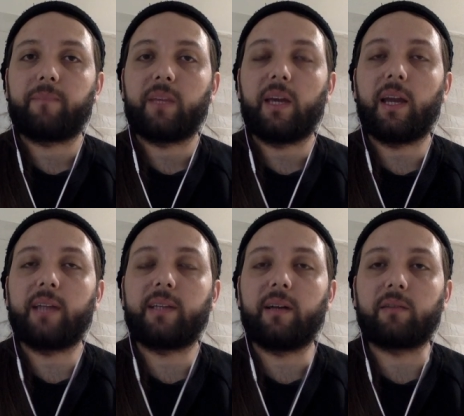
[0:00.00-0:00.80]
It
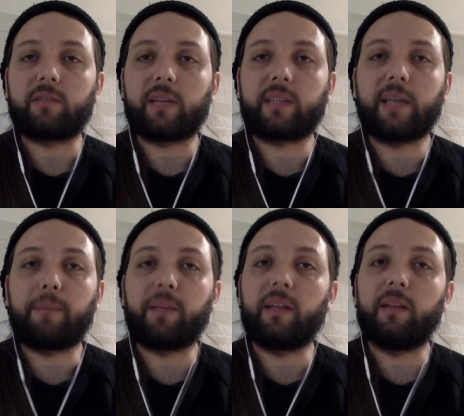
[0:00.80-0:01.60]
entails
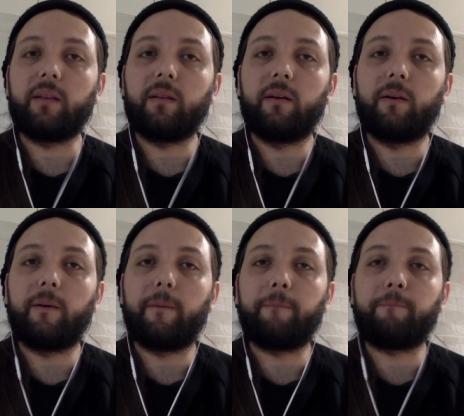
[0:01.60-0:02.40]
accepting
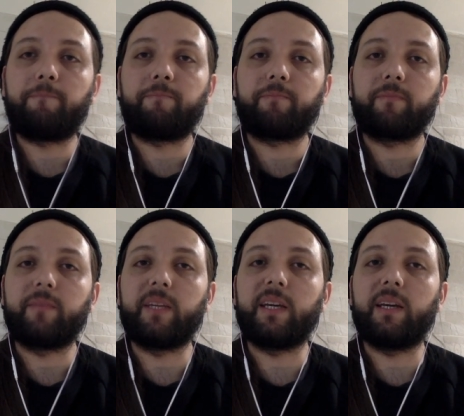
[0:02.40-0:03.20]

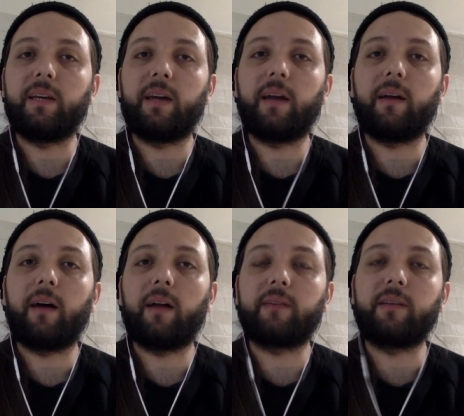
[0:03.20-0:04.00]
the
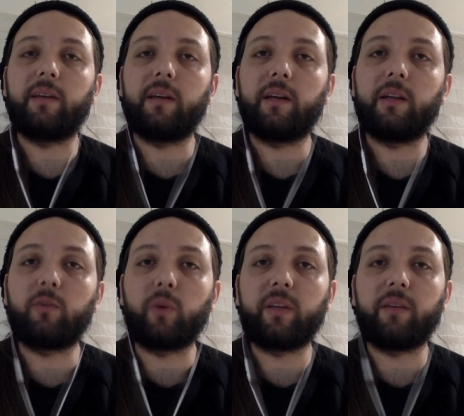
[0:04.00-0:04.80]

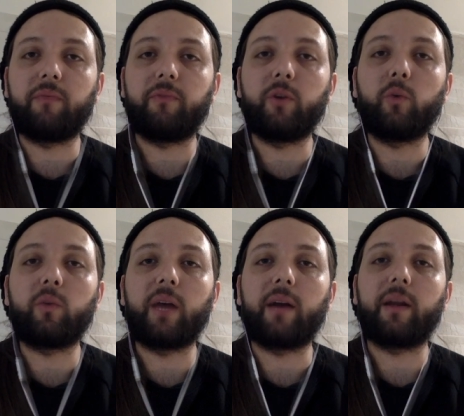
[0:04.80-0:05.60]
anti-intuitive view
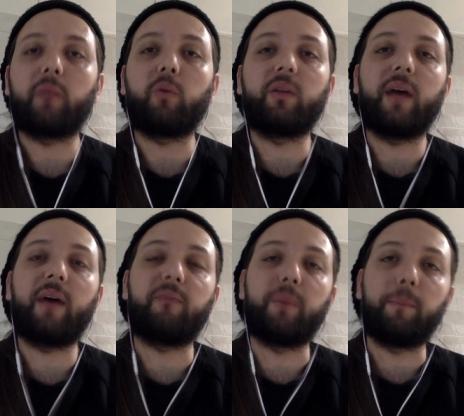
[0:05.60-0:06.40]
that it would
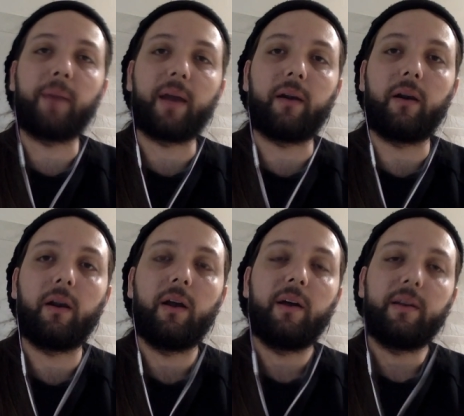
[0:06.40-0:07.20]
have been better
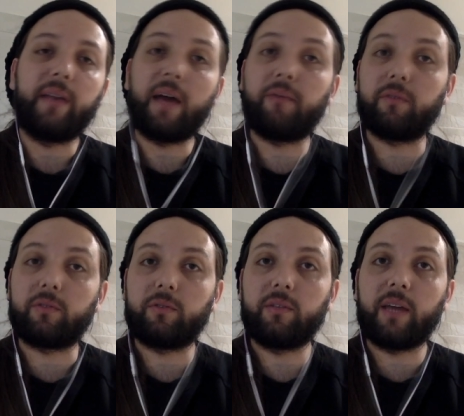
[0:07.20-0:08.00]

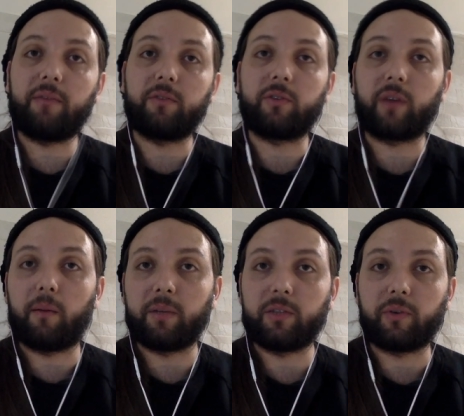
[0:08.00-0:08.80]
never to
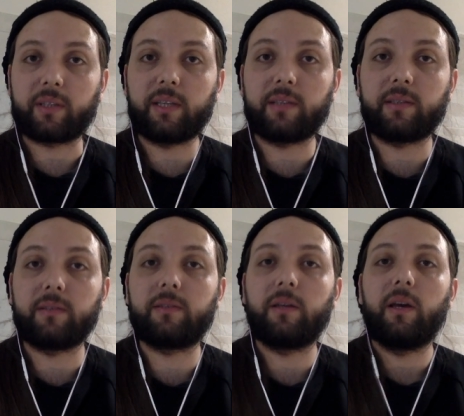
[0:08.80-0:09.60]
come into existence.